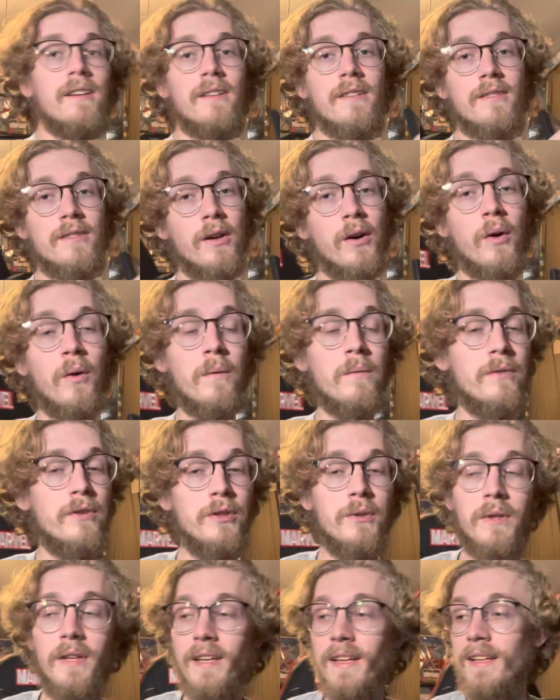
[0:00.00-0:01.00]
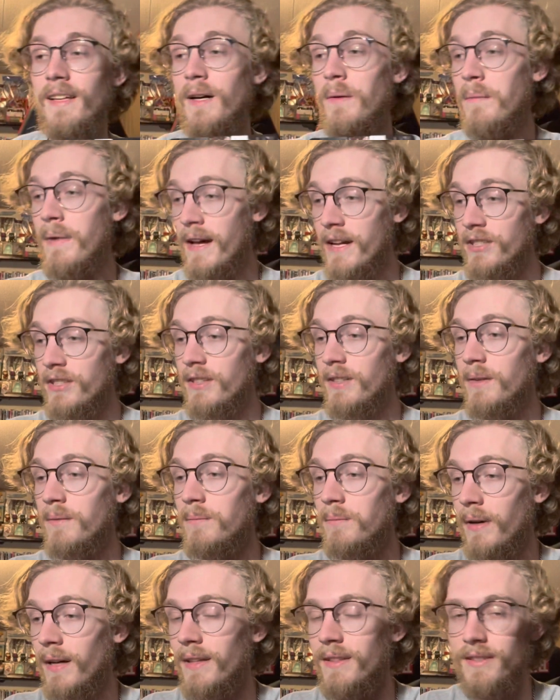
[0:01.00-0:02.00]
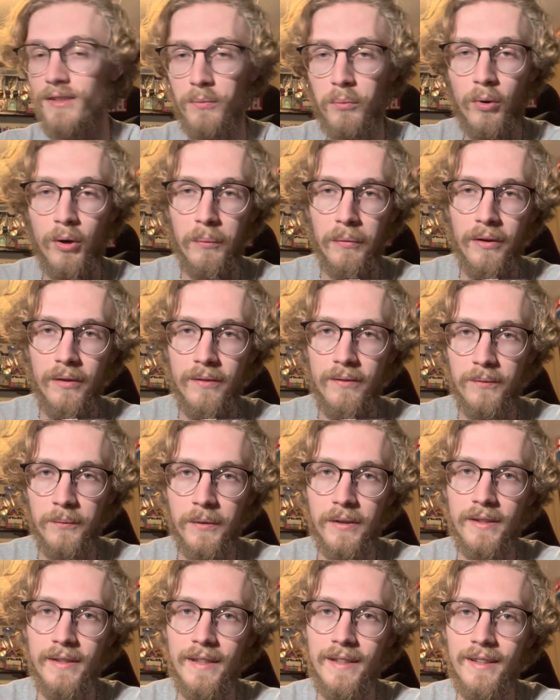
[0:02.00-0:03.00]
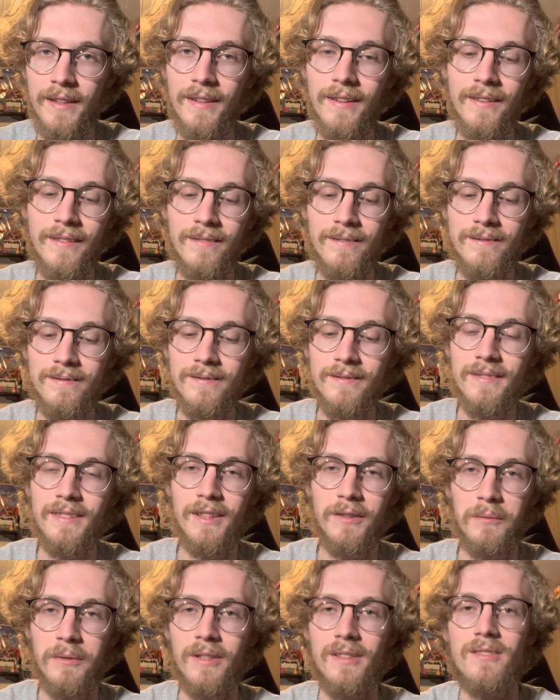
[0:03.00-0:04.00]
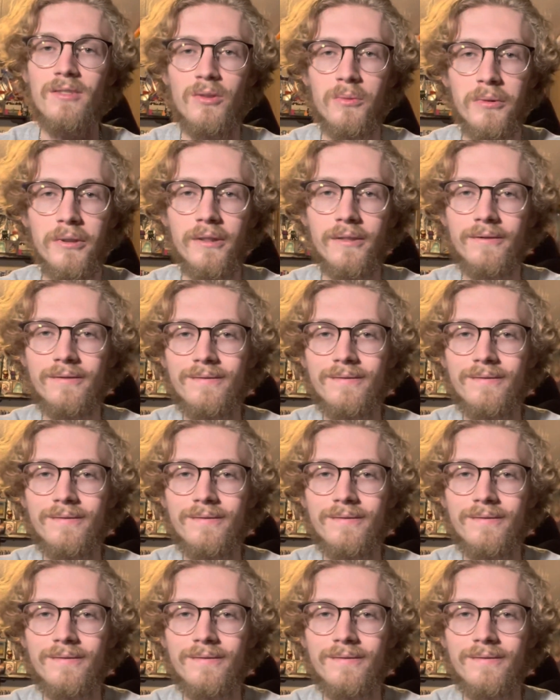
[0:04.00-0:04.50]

So you can imagine my disappointment when they didn't give me a steelbook.